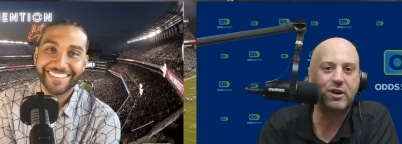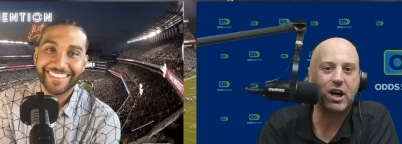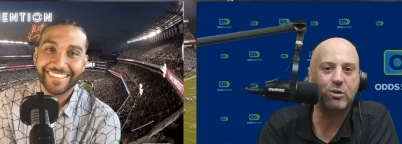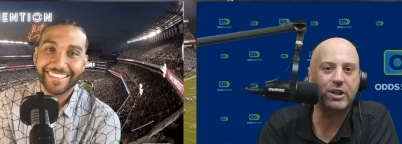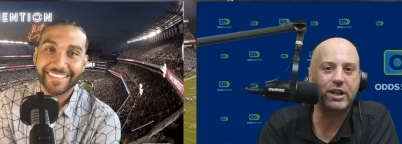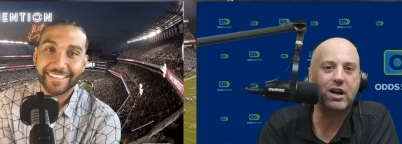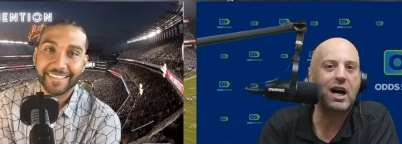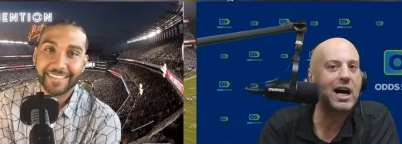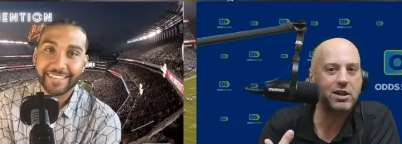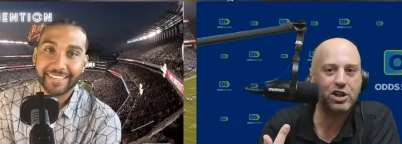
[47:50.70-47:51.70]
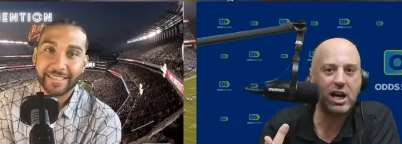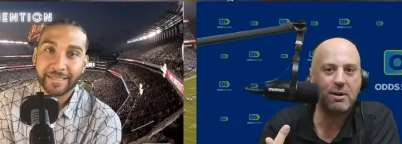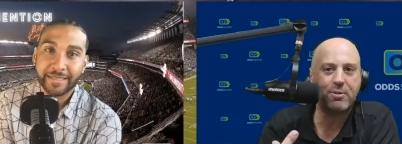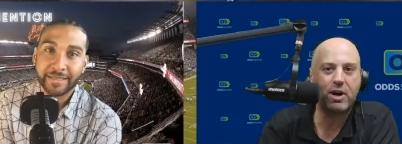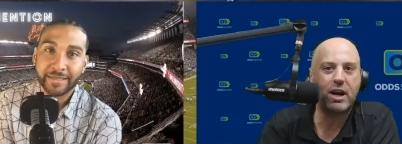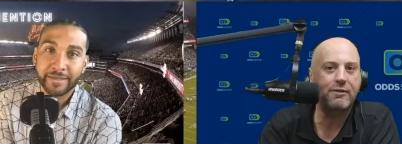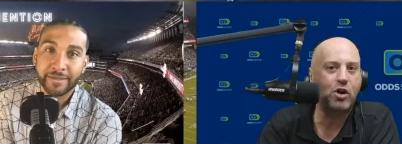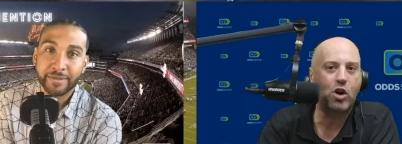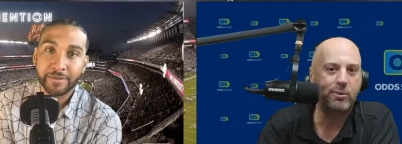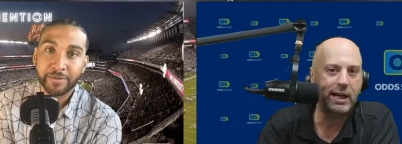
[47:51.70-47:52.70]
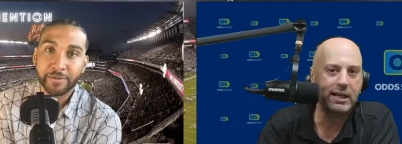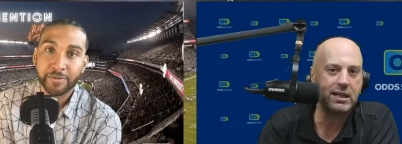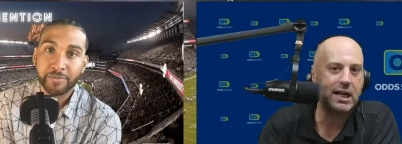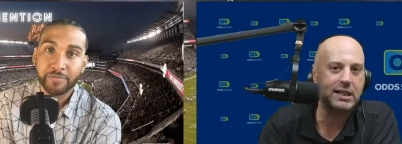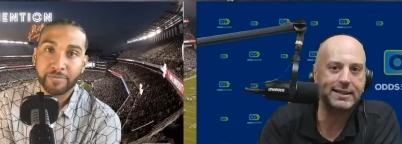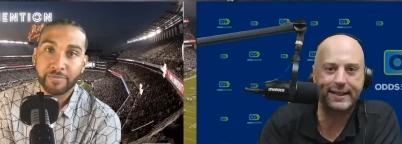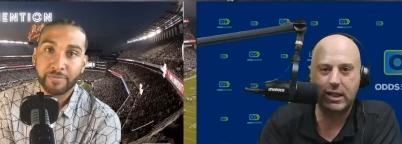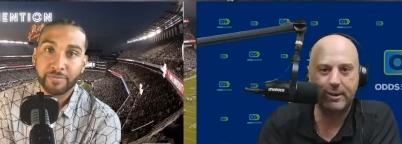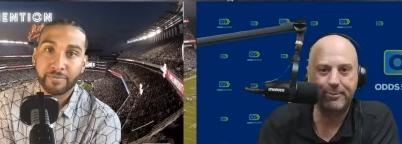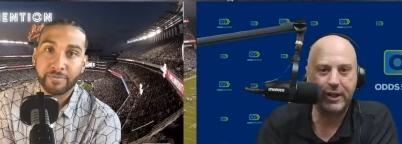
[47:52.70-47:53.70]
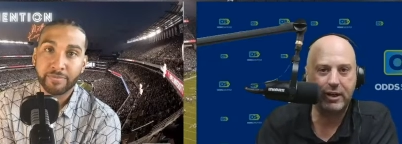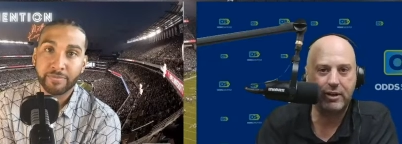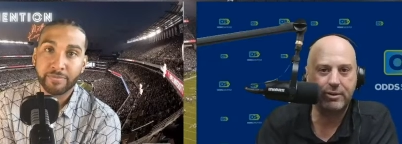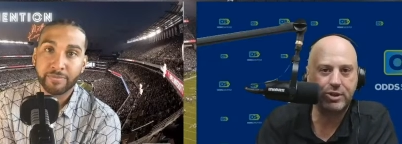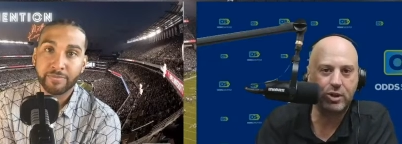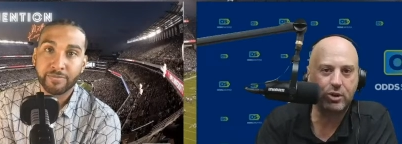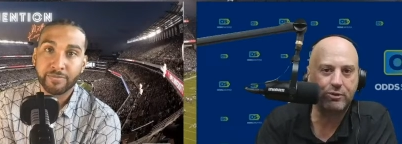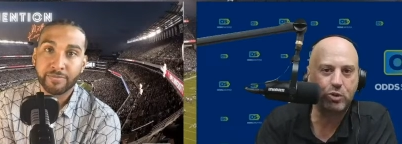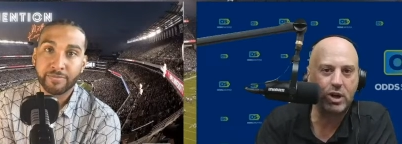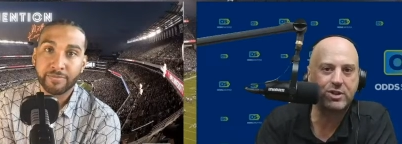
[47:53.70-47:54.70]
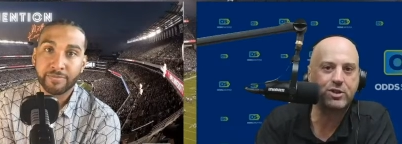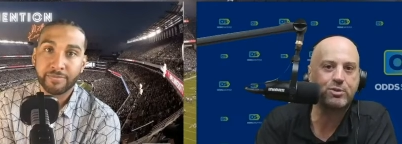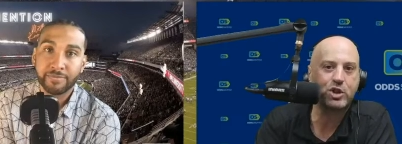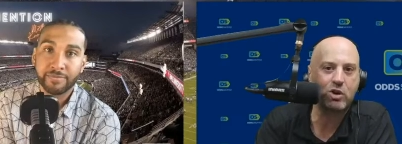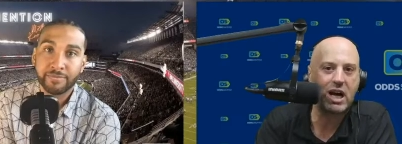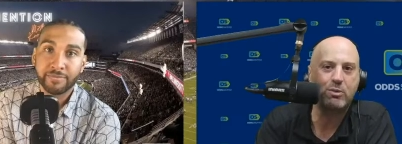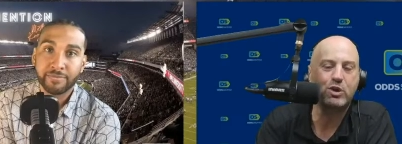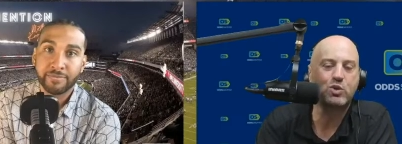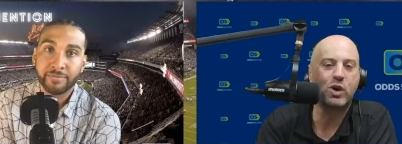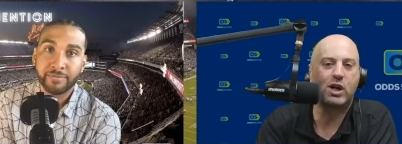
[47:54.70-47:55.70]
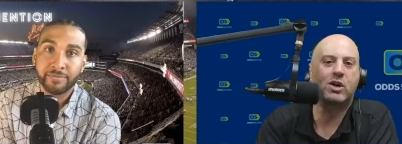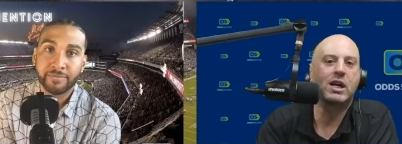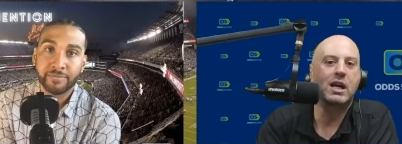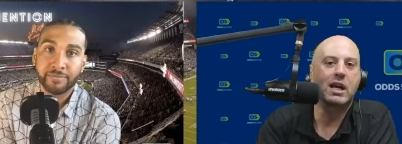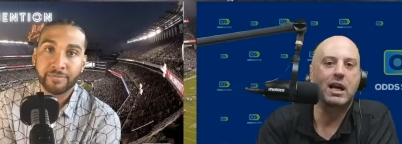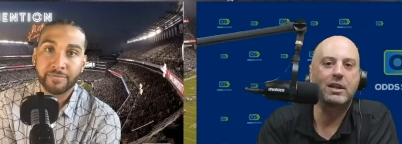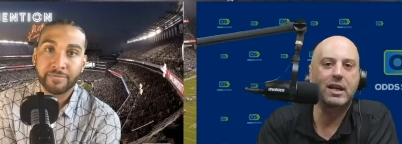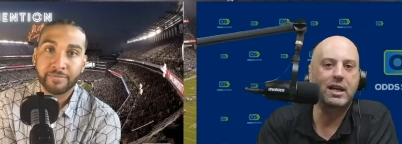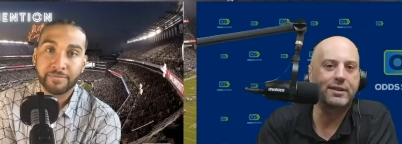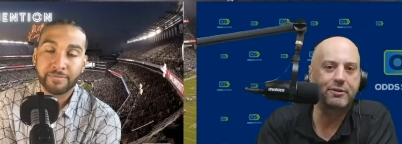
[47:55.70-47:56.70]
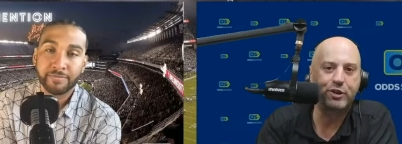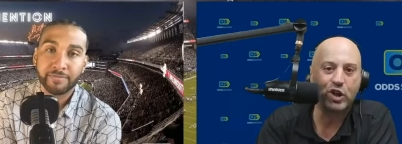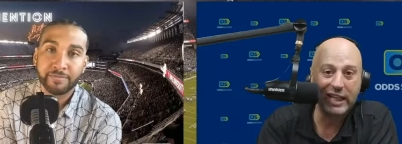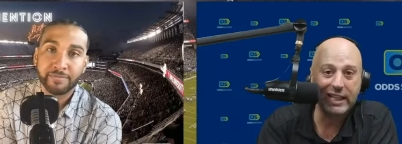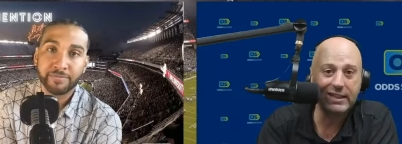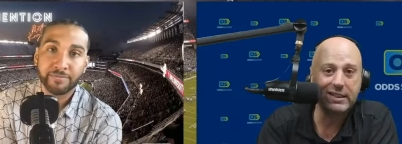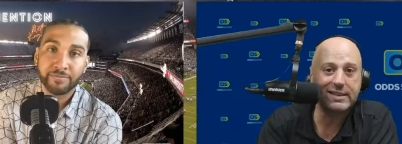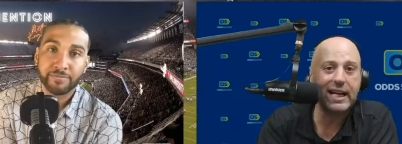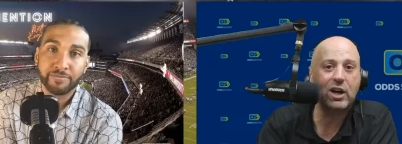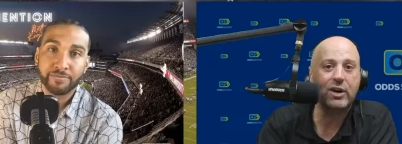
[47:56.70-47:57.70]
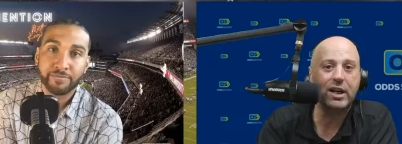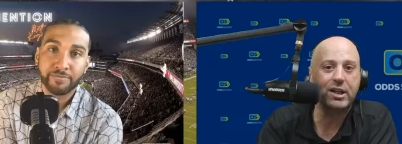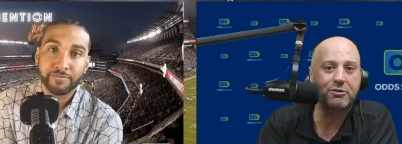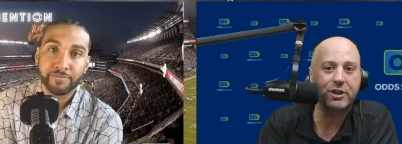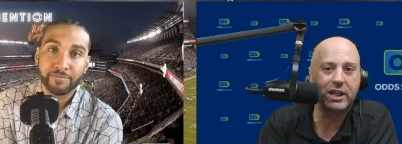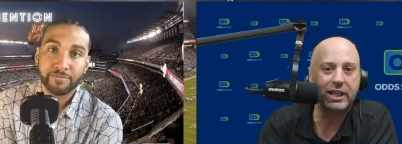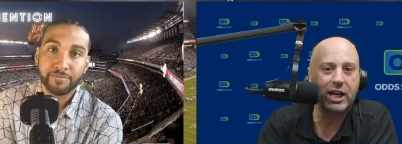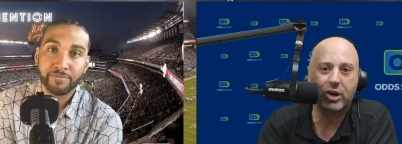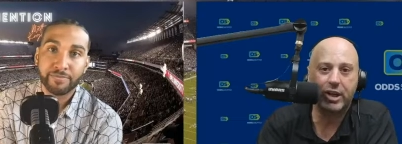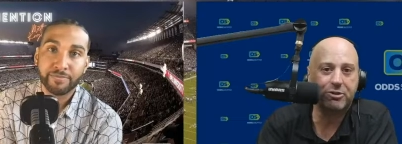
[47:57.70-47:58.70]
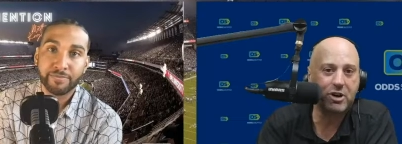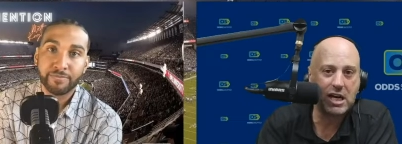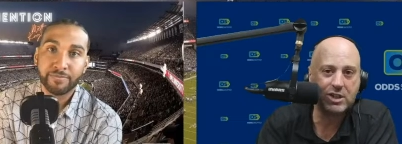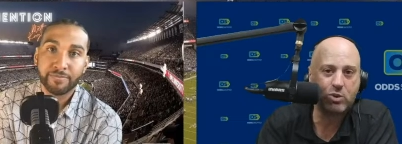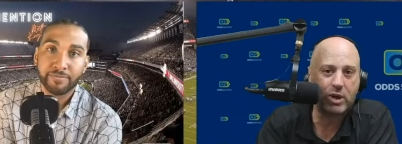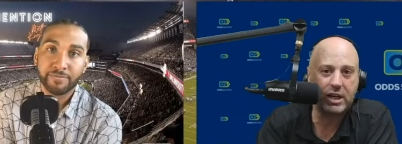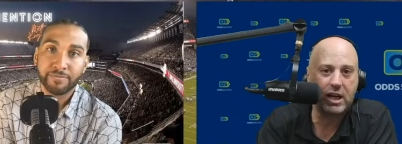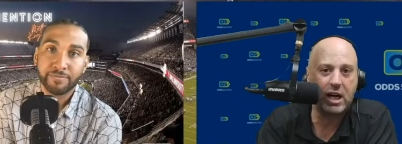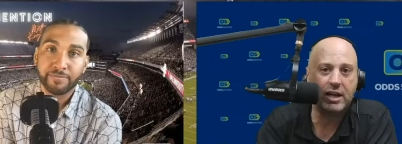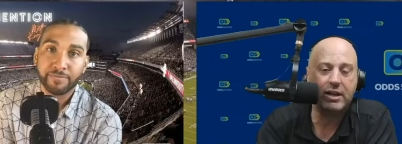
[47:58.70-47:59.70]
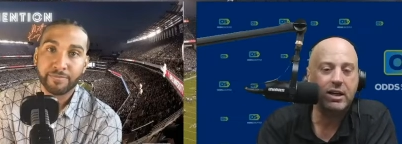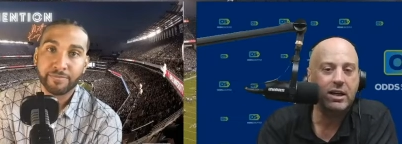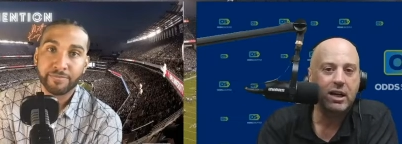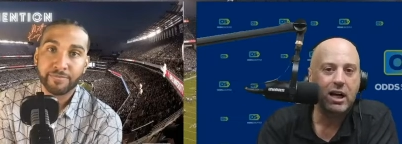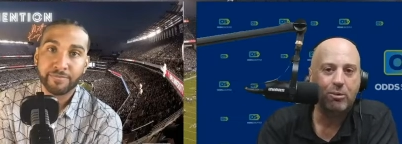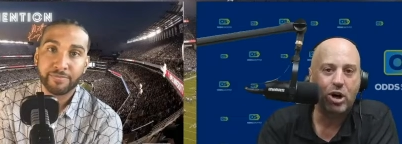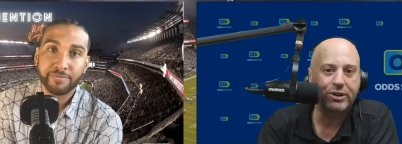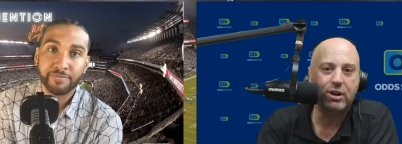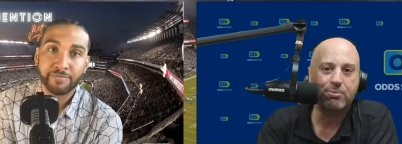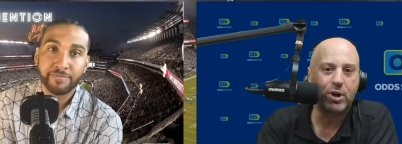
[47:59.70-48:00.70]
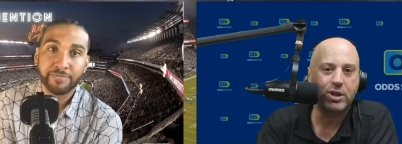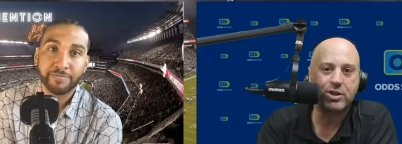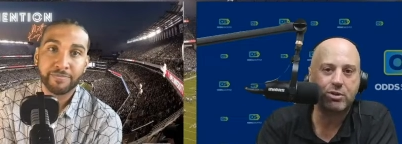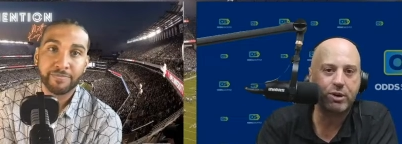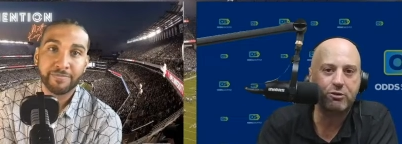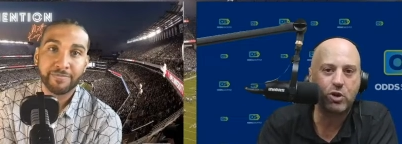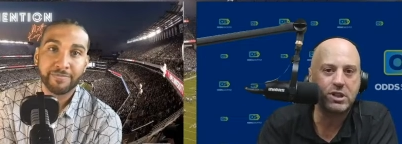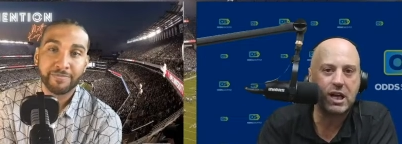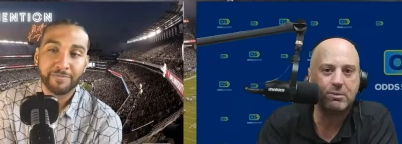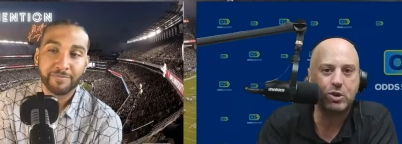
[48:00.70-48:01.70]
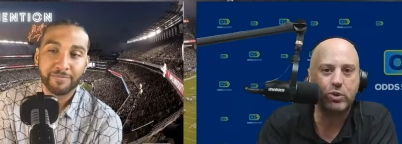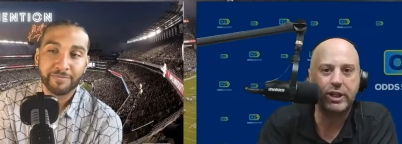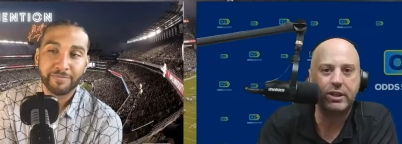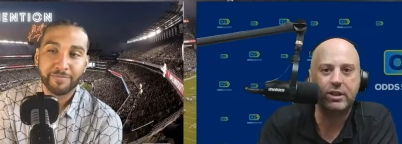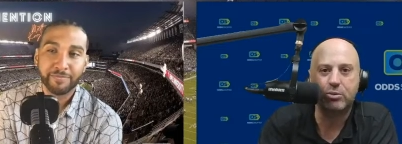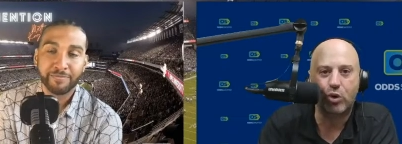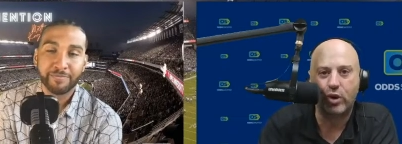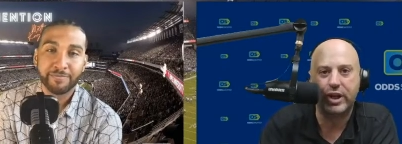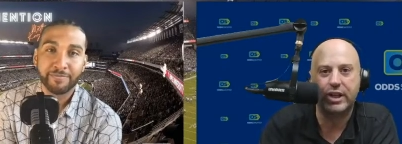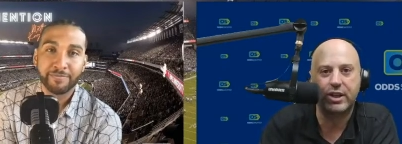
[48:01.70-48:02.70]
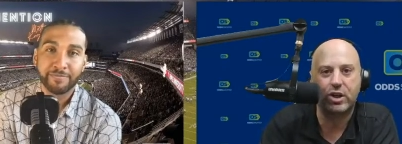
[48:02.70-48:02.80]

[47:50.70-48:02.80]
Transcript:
Speaker 1: follow me there. OddsShopper, I have all my content up there. So if you want to subscribe as well. And then if you're in this area, the Philly area, Fox 29, I'm on there a bunch, three, four times a week in the morning. And then